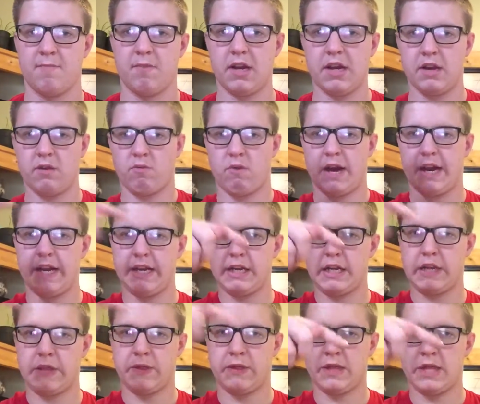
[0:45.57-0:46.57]
put it right
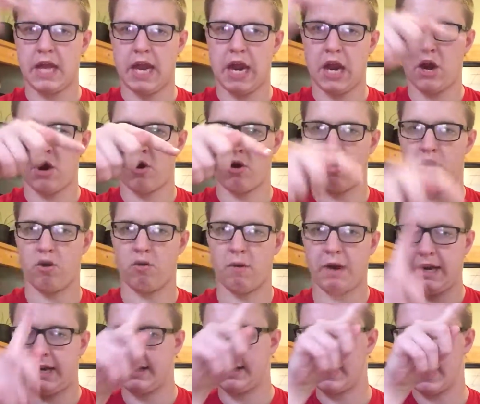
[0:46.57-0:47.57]

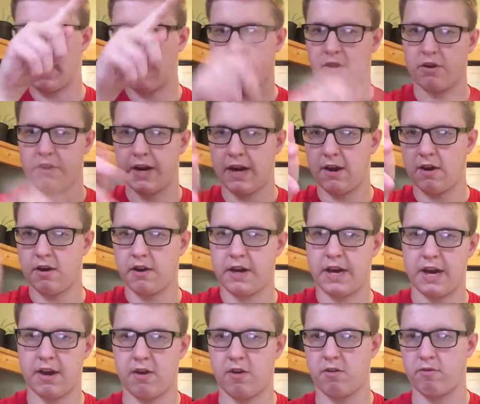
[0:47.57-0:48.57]
there,
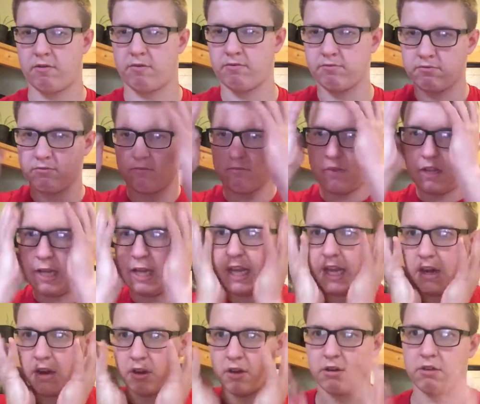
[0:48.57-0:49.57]

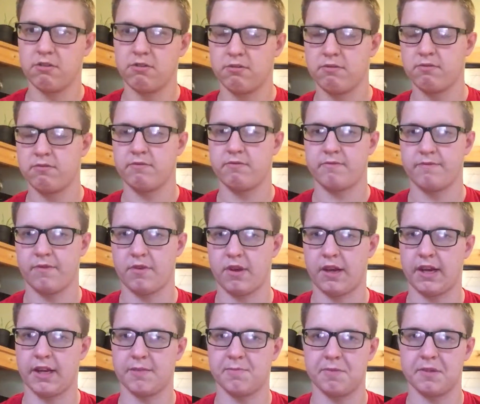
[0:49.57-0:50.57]
here, for
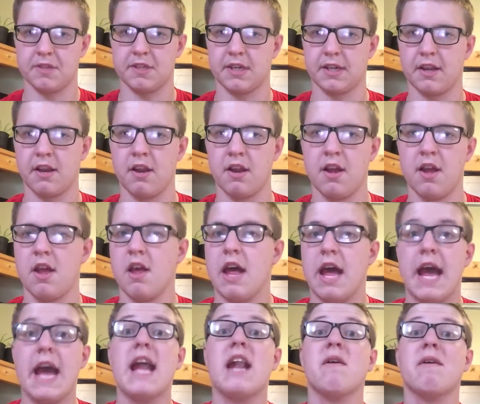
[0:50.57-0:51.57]
I guess one second.
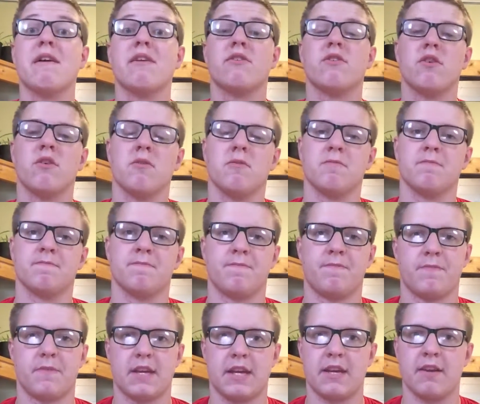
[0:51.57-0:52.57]
Anyway, so
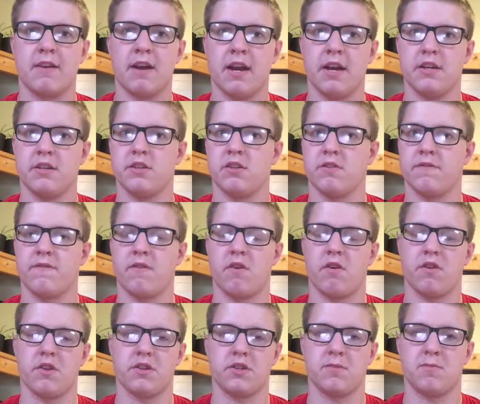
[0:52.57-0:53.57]
thank you guys for
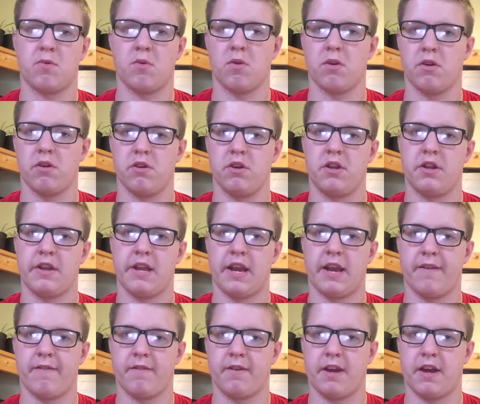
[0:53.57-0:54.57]
all the support
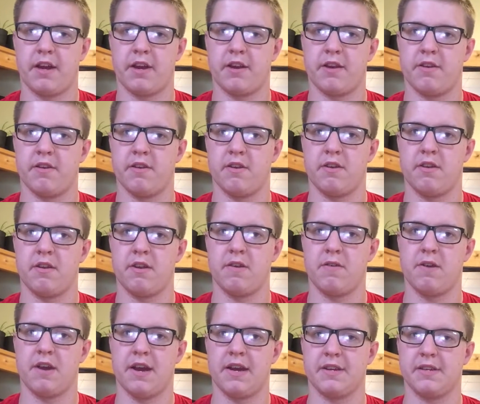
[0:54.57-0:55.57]
that I've gotten.
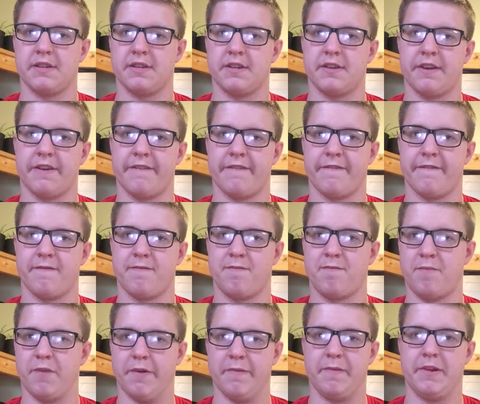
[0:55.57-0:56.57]
You guys have
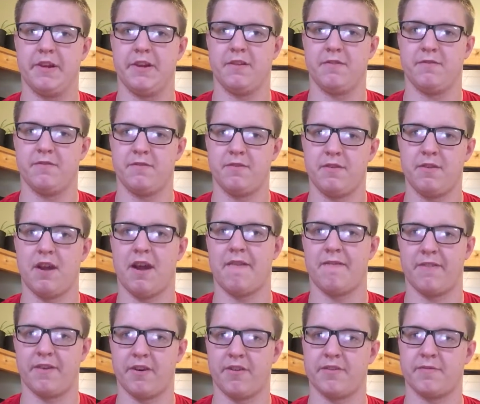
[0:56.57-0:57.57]
put me.
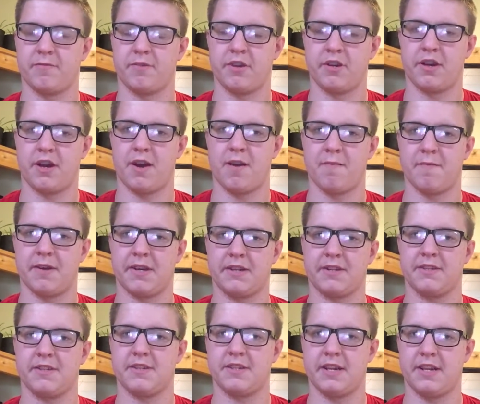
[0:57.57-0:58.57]
I've heard some good
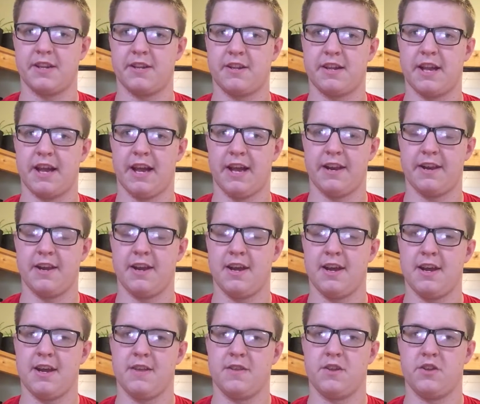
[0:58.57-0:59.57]
comments, and
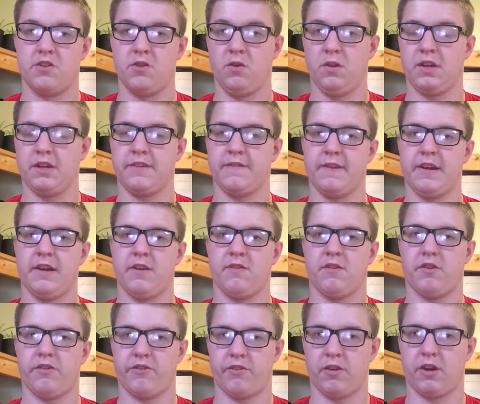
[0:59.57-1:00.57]
the Duel Links
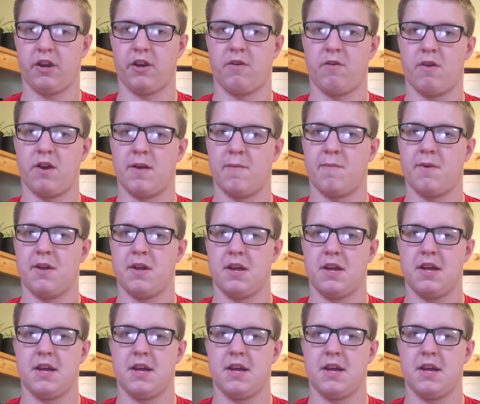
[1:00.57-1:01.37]
videos are still going to go up.